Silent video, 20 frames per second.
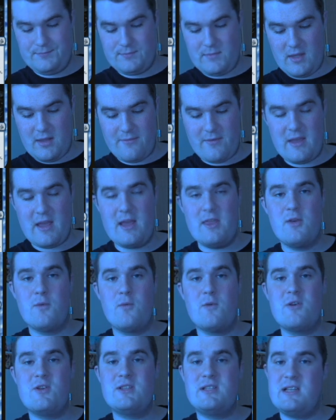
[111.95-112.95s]
If it had the
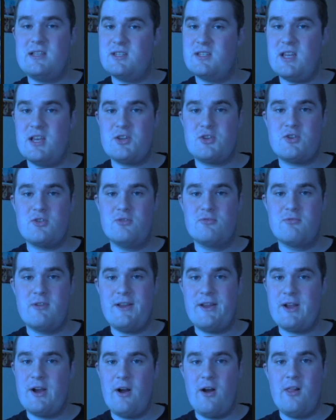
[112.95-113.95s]
words Ancestral
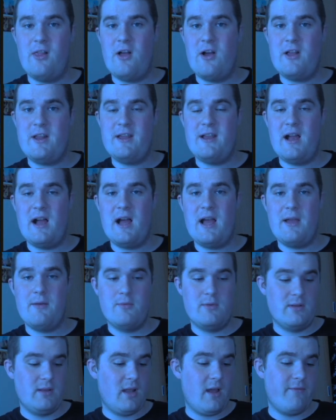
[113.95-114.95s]
Recall on it, I
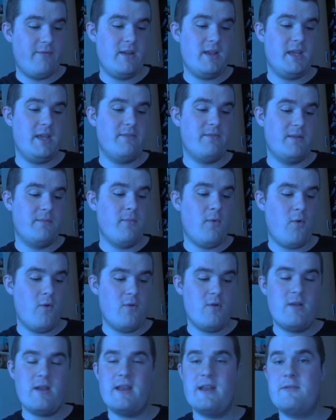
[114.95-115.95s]
would love it even
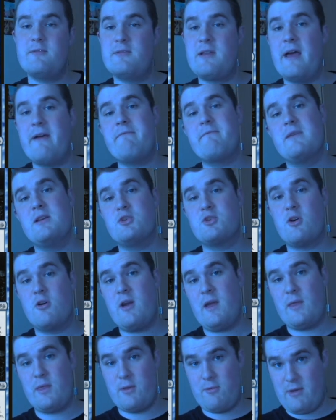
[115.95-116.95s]
more, and it would have me
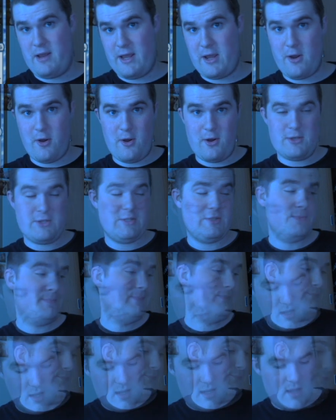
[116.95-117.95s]
drawing 3 cards.
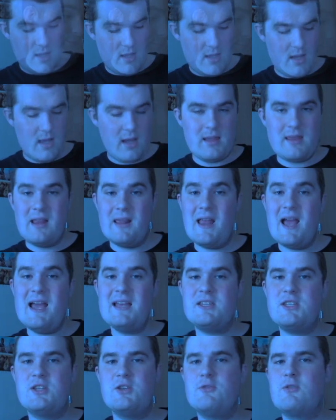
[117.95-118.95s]
The
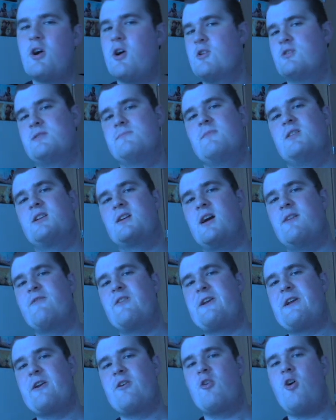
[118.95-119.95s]
last 2 cards I'm going to cover
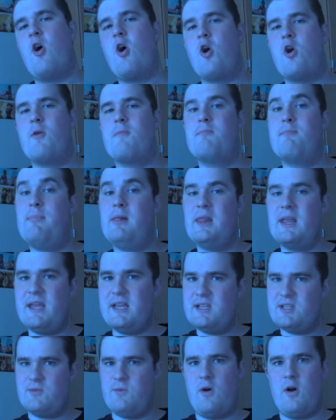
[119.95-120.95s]
here are
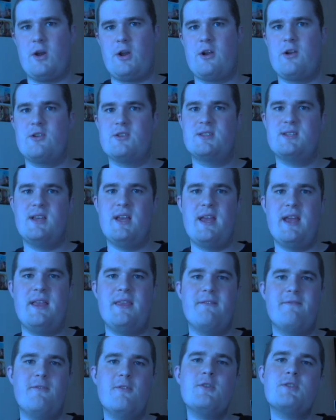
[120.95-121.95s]
Planeswalkers,
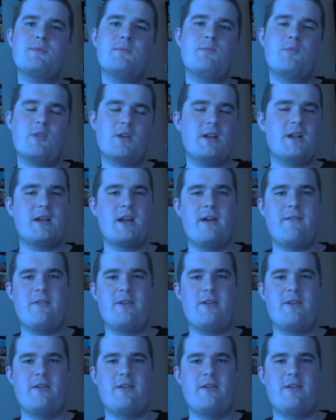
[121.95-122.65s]
and the first one we're going to cover